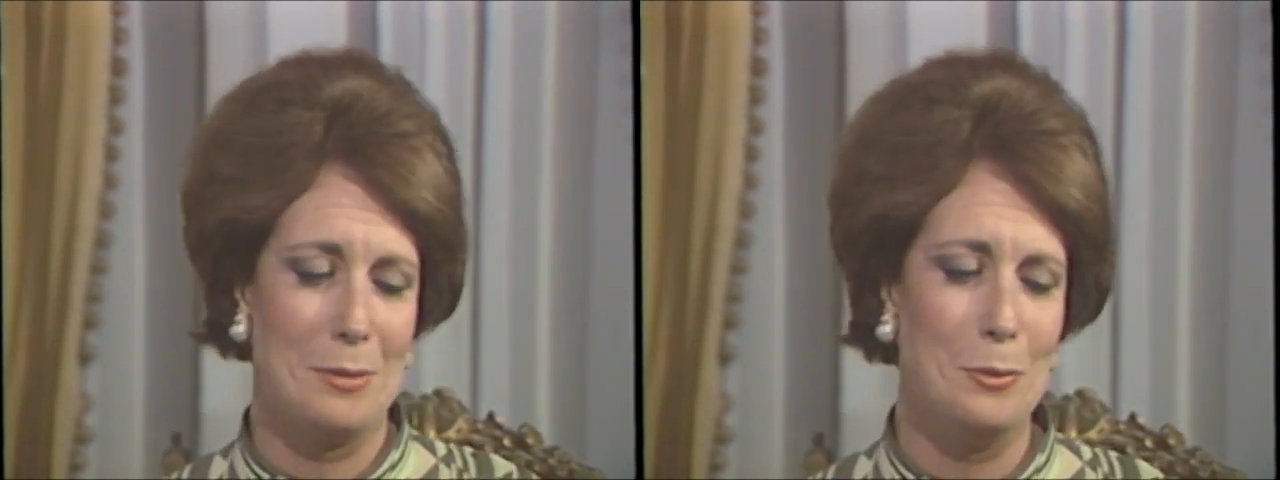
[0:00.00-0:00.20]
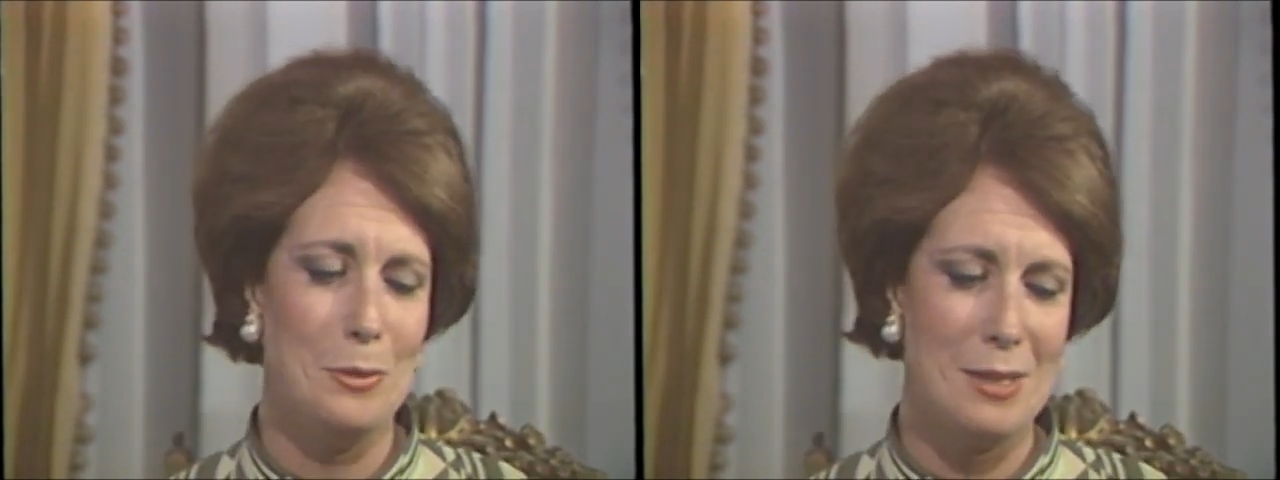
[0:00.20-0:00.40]

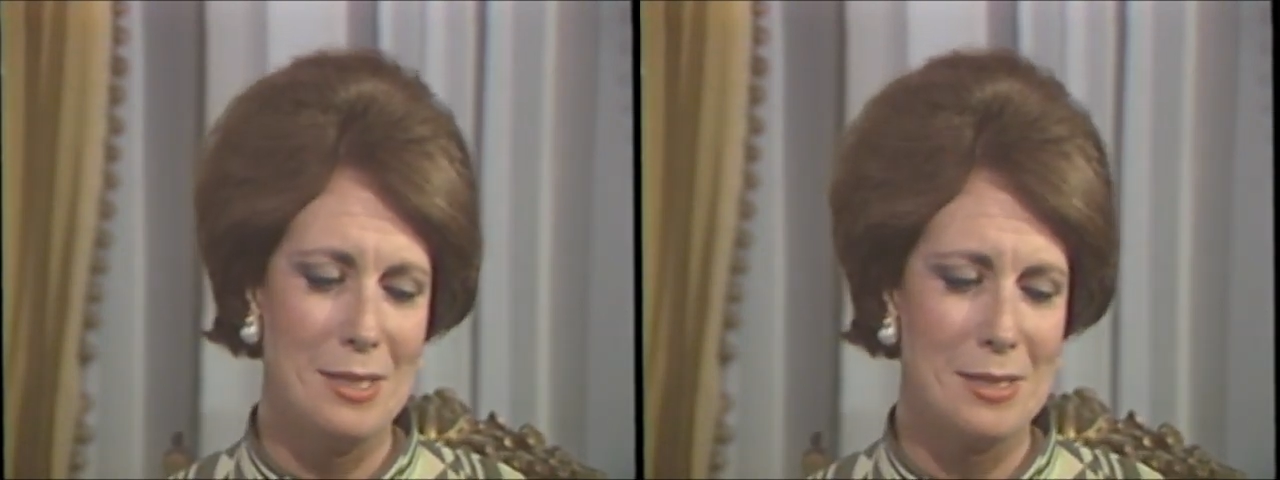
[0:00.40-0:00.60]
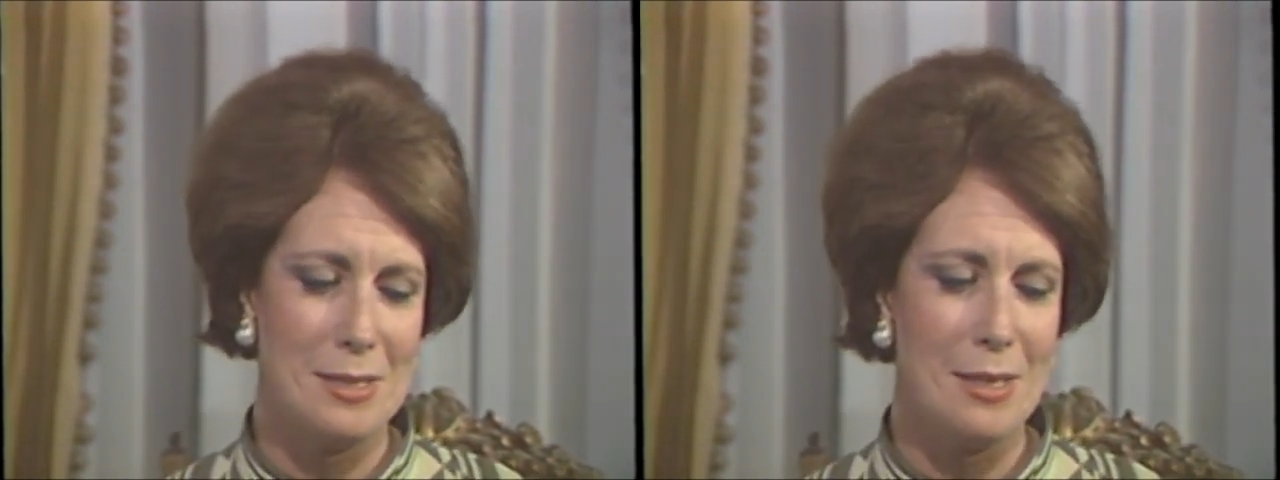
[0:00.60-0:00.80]
all
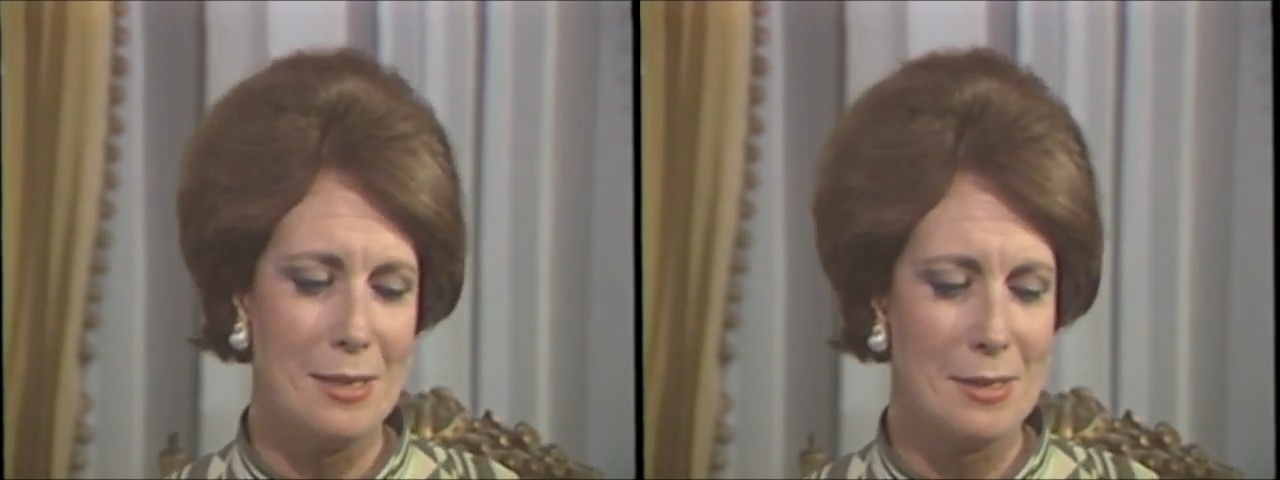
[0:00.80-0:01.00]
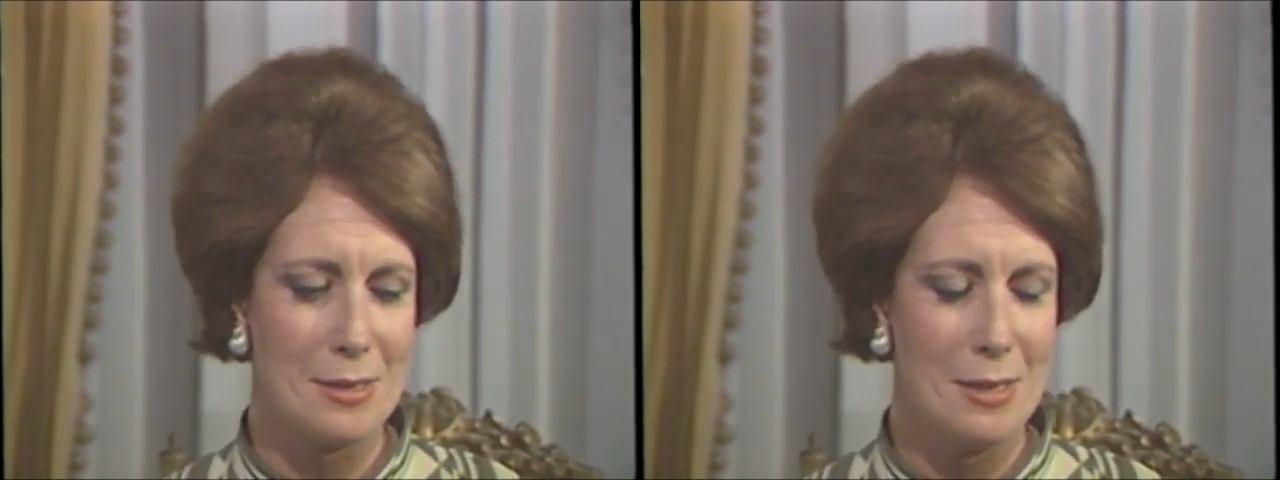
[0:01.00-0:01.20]
these
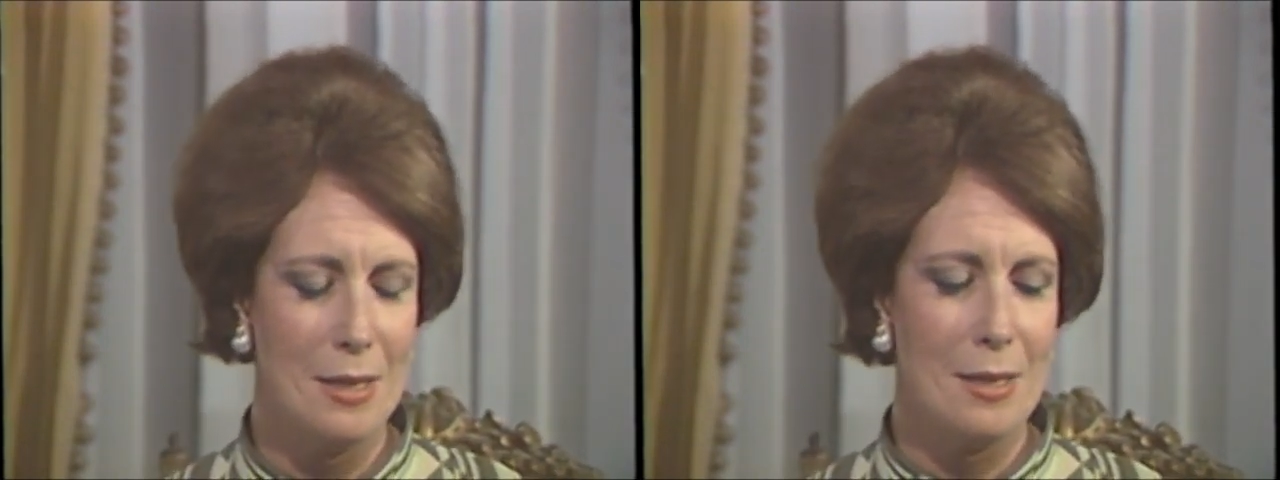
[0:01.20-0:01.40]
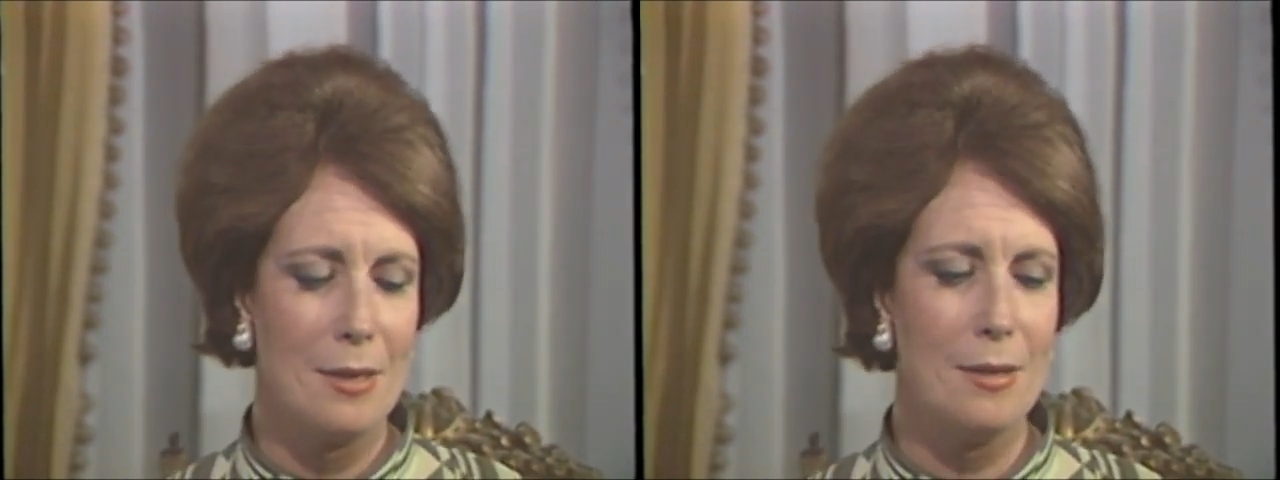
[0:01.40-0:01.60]
days
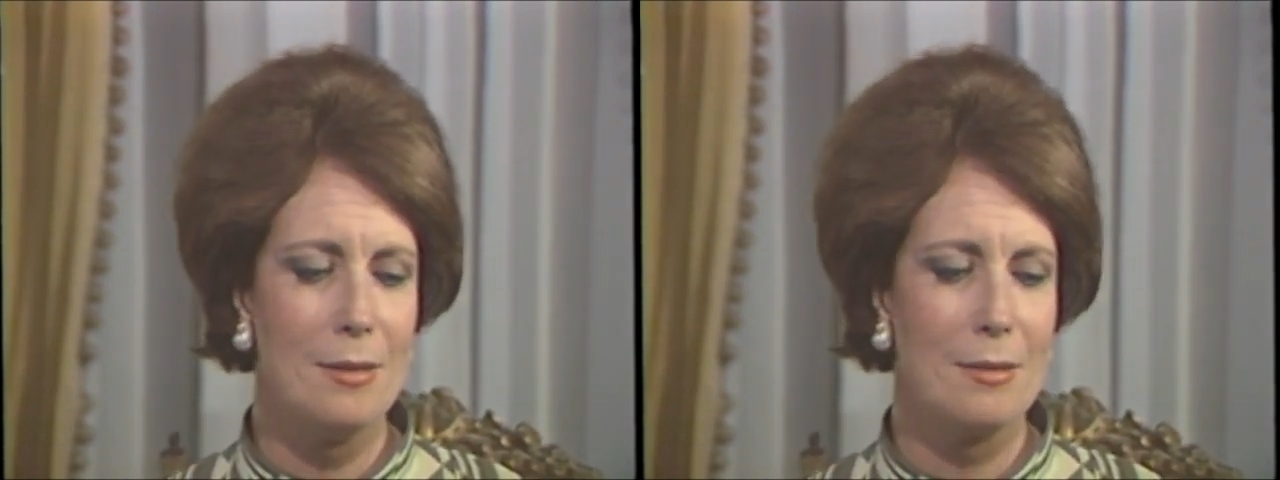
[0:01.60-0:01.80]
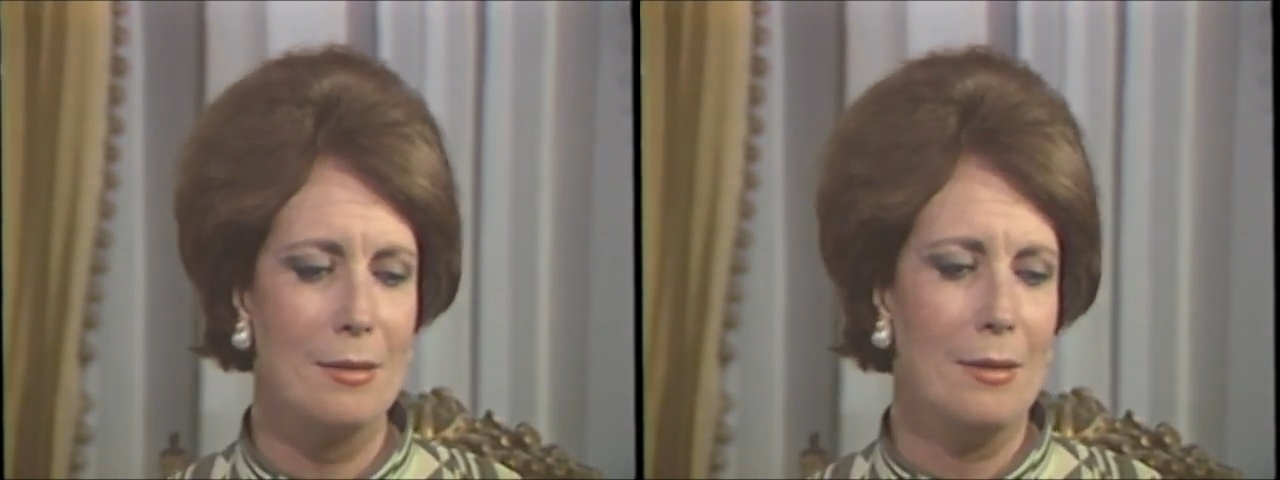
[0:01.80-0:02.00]

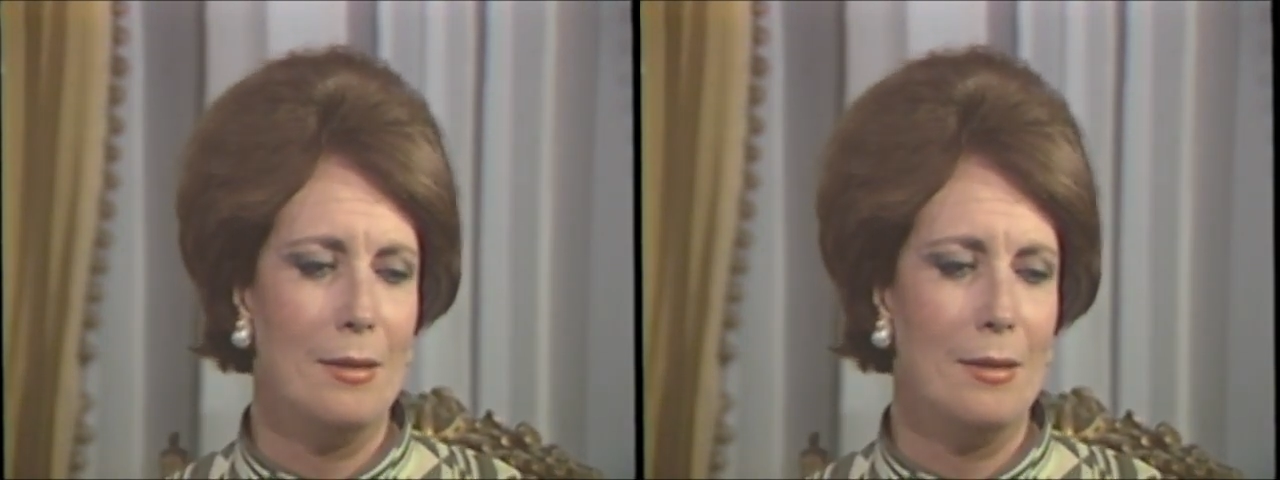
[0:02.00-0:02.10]
here.